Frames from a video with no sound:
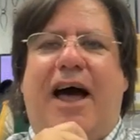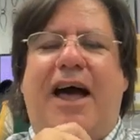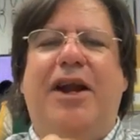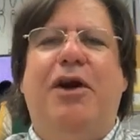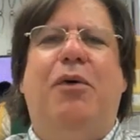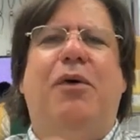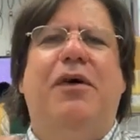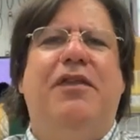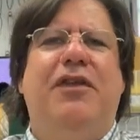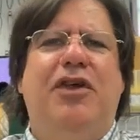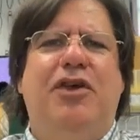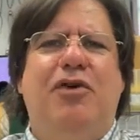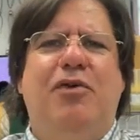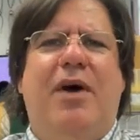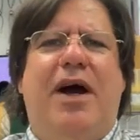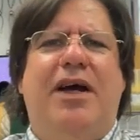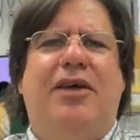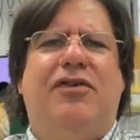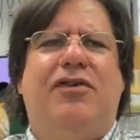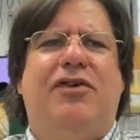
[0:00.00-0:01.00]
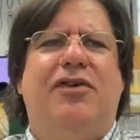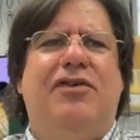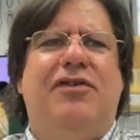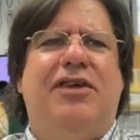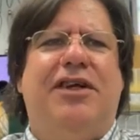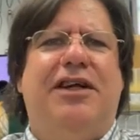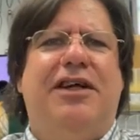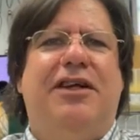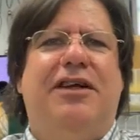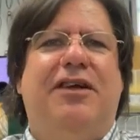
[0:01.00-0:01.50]
I know in the U.S. there's
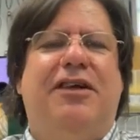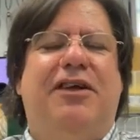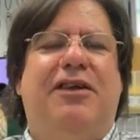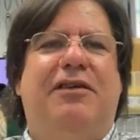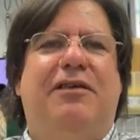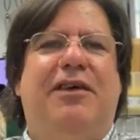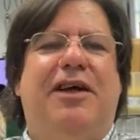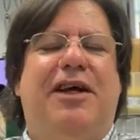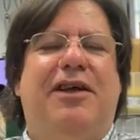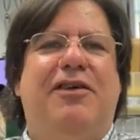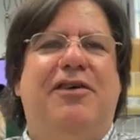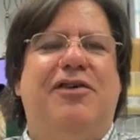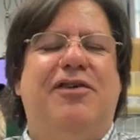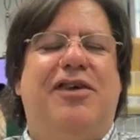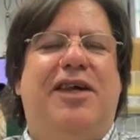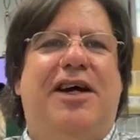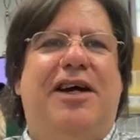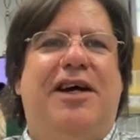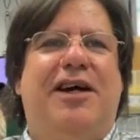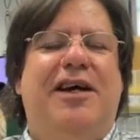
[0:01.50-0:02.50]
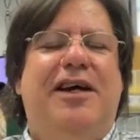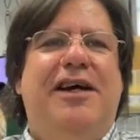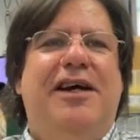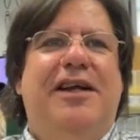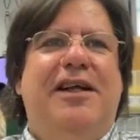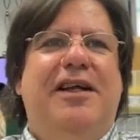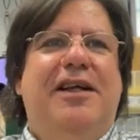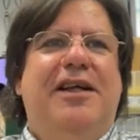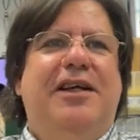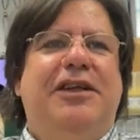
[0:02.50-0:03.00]
a
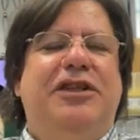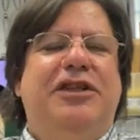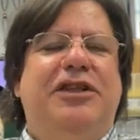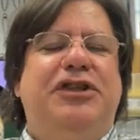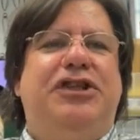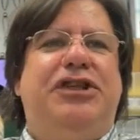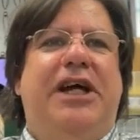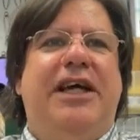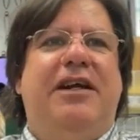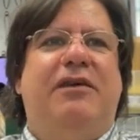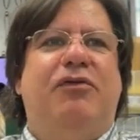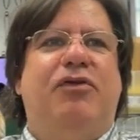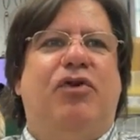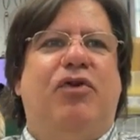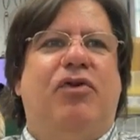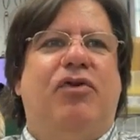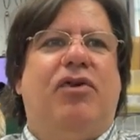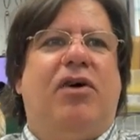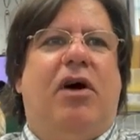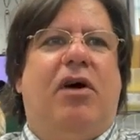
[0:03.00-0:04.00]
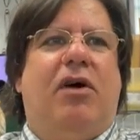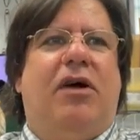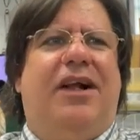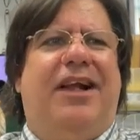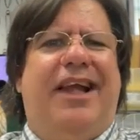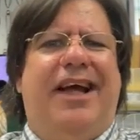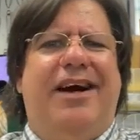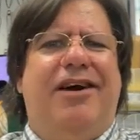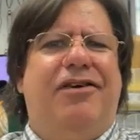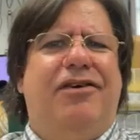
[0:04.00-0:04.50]
chain of stores called
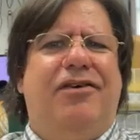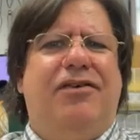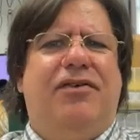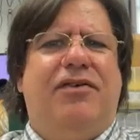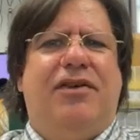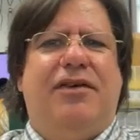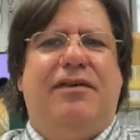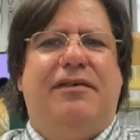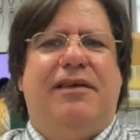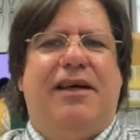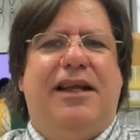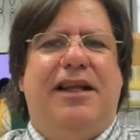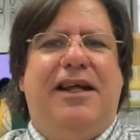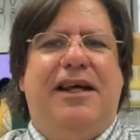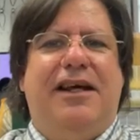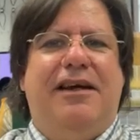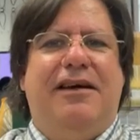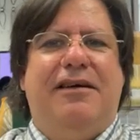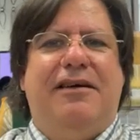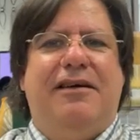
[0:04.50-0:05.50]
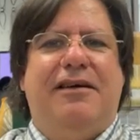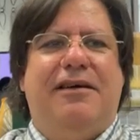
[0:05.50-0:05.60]
Claire's, I think.